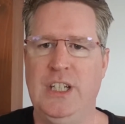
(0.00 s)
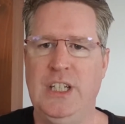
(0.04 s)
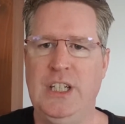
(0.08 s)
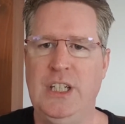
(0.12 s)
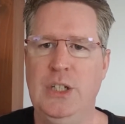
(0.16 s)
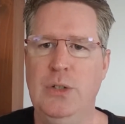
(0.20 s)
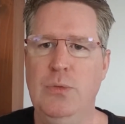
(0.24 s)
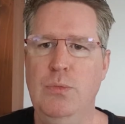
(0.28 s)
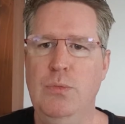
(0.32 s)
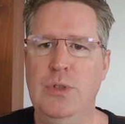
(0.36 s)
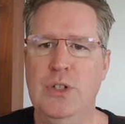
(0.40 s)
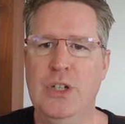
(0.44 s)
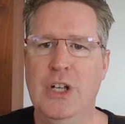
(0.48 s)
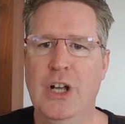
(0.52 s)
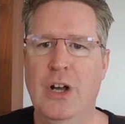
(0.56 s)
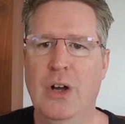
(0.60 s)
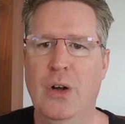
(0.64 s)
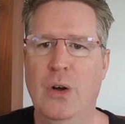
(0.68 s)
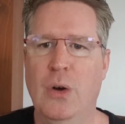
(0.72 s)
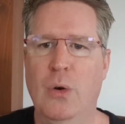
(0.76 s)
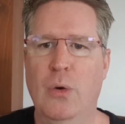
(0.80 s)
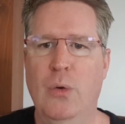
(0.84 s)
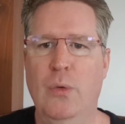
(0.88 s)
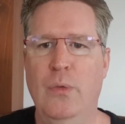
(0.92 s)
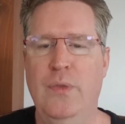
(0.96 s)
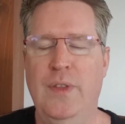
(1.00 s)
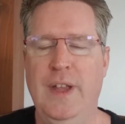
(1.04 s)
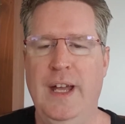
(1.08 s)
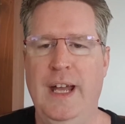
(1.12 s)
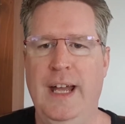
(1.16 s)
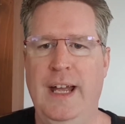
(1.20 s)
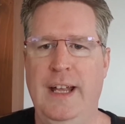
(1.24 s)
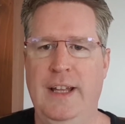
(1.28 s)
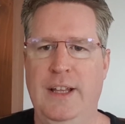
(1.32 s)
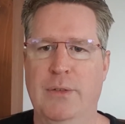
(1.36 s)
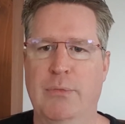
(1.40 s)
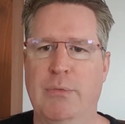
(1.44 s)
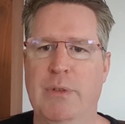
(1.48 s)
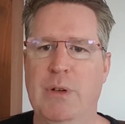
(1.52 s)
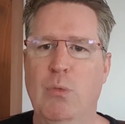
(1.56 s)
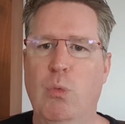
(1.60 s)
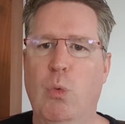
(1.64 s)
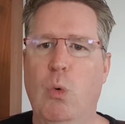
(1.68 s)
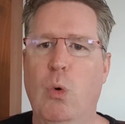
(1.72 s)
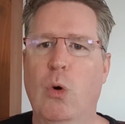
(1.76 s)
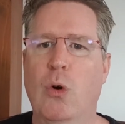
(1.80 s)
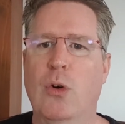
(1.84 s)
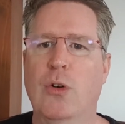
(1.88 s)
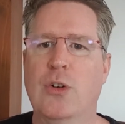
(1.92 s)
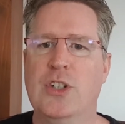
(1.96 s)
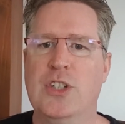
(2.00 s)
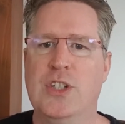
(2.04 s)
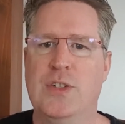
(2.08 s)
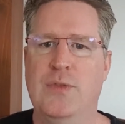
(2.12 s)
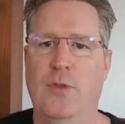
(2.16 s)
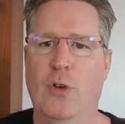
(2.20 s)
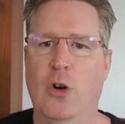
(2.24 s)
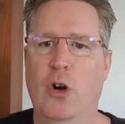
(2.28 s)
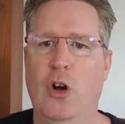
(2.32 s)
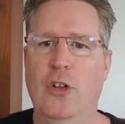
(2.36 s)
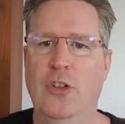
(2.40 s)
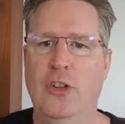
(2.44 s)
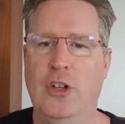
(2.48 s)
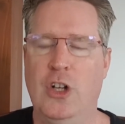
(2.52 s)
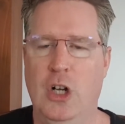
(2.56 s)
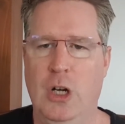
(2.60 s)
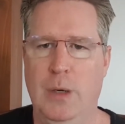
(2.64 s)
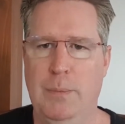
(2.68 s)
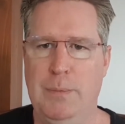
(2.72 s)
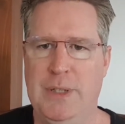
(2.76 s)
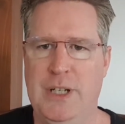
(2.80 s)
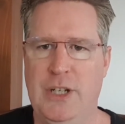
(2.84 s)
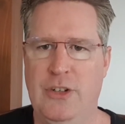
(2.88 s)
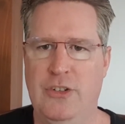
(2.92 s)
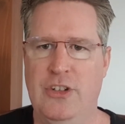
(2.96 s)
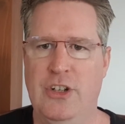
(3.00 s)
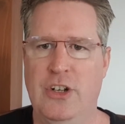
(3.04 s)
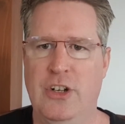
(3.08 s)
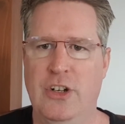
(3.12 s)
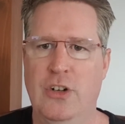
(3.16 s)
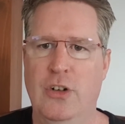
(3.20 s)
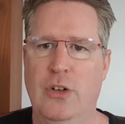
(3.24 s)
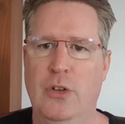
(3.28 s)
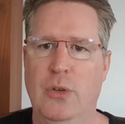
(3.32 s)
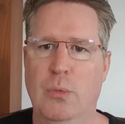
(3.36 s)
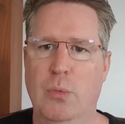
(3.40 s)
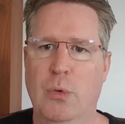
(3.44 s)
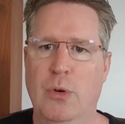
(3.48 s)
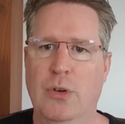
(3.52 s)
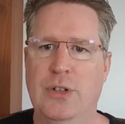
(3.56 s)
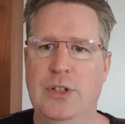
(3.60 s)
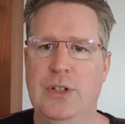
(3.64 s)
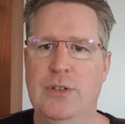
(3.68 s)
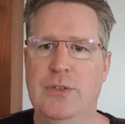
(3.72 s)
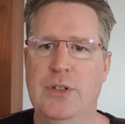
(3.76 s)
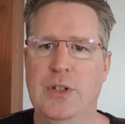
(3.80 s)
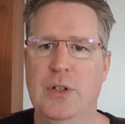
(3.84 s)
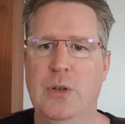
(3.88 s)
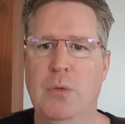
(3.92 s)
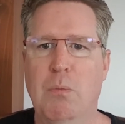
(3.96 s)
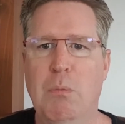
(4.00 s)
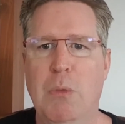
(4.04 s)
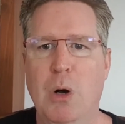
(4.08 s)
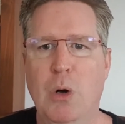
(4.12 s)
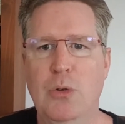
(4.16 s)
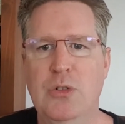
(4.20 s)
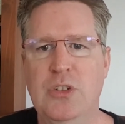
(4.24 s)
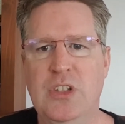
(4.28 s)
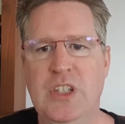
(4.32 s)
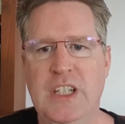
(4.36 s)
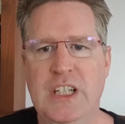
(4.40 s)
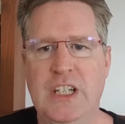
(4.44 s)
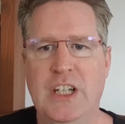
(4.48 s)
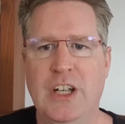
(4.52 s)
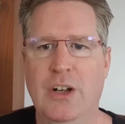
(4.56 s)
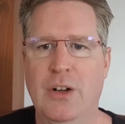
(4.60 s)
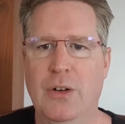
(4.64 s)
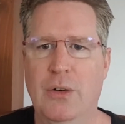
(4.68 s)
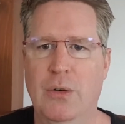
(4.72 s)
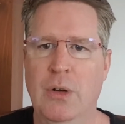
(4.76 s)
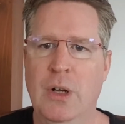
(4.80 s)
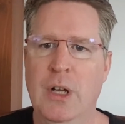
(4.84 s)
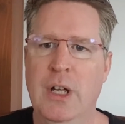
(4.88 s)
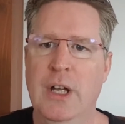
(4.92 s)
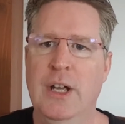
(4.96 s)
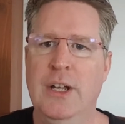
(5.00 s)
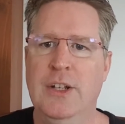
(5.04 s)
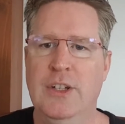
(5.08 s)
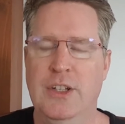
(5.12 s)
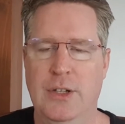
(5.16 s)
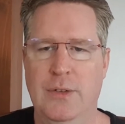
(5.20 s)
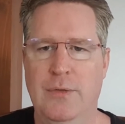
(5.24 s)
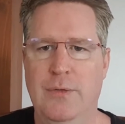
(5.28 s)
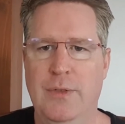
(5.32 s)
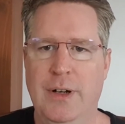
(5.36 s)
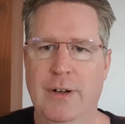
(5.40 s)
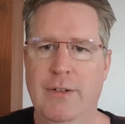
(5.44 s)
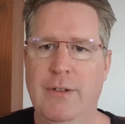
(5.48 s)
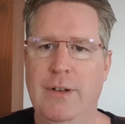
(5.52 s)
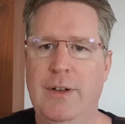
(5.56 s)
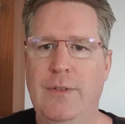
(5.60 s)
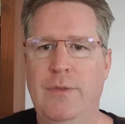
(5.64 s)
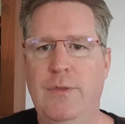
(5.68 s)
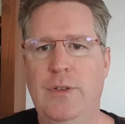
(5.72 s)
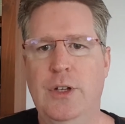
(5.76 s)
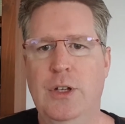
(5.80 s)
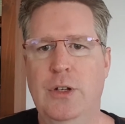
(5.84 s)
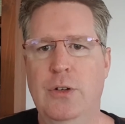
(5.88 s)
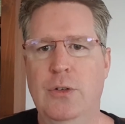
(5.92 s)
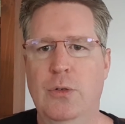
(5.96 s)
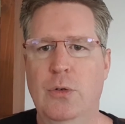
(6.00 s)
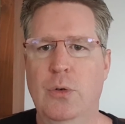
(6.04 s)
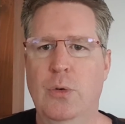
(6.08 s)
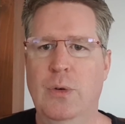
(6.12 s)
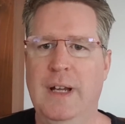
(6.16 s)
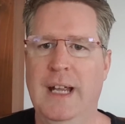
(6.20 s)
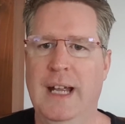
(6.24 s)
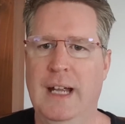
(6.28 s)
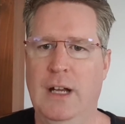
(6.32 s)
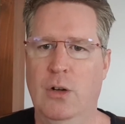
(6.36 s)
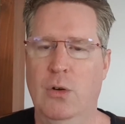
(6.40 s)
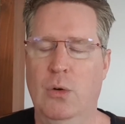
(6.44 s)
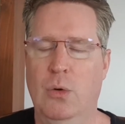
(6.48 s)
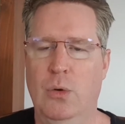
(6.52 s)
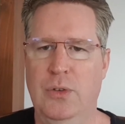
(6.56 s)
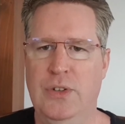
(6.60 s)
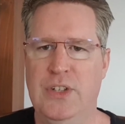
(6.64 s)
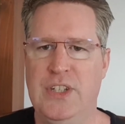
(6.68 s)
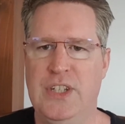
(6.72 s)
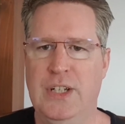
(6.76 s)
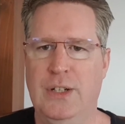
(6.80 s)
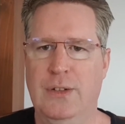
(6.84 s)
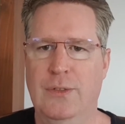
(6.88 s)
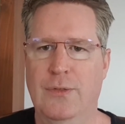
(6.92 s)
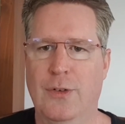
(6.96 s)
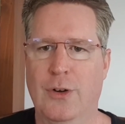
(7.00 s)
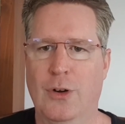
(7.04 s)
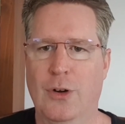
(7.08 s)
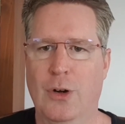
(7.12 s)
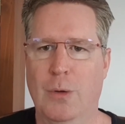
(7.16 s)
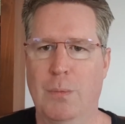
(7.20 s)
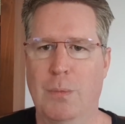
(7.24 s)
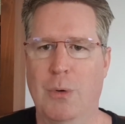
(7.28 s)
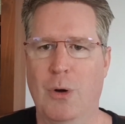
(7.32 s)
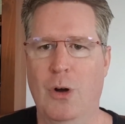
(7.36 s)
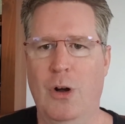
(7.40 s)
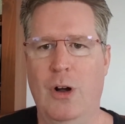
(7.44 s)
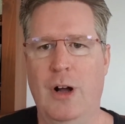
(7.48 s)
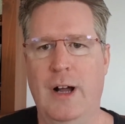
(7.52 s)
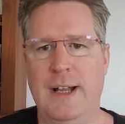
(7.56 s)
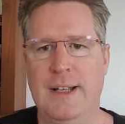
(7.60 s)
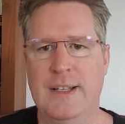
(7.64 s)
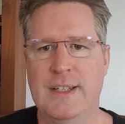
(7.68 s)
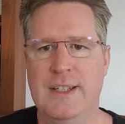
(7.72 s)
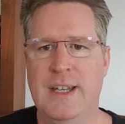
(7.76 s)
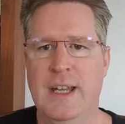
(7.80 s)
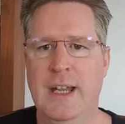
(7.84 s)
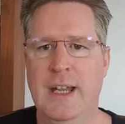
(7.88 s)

you know that the rewards for all the competition and all the work you do mostly go to the very few who get gold, silver, or bronze.